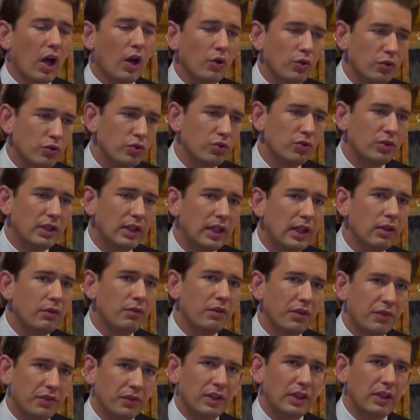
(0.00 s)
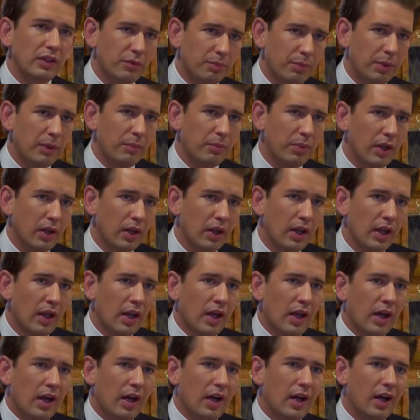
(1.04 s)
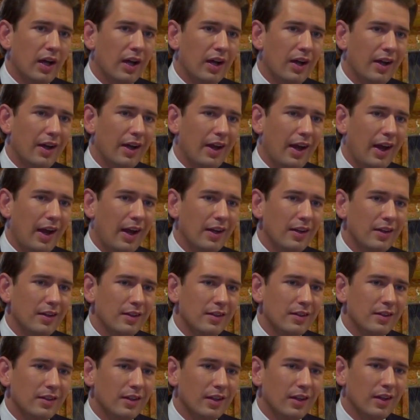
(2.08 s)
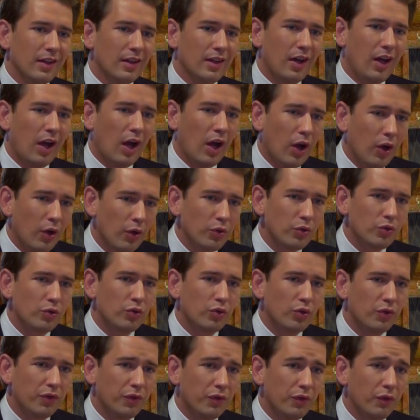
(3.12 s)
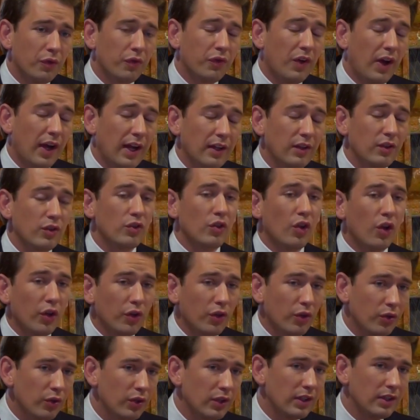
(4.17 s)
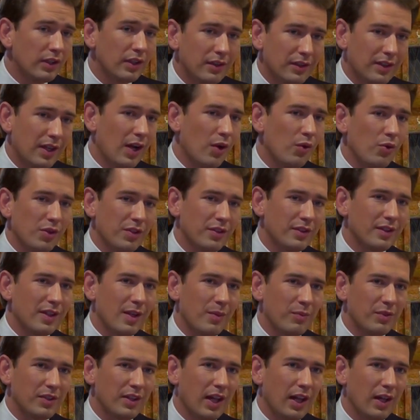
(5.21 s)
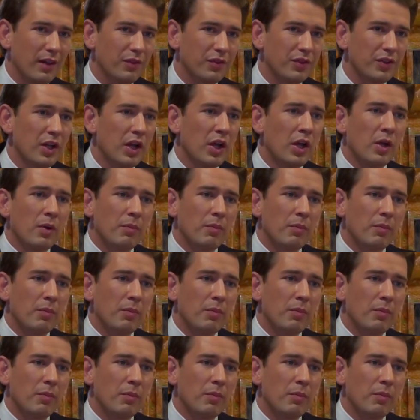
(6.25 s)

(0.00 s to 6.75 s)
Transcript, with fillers: how to deal with these people uh, and uh, how to fight not only the terrorists themselves,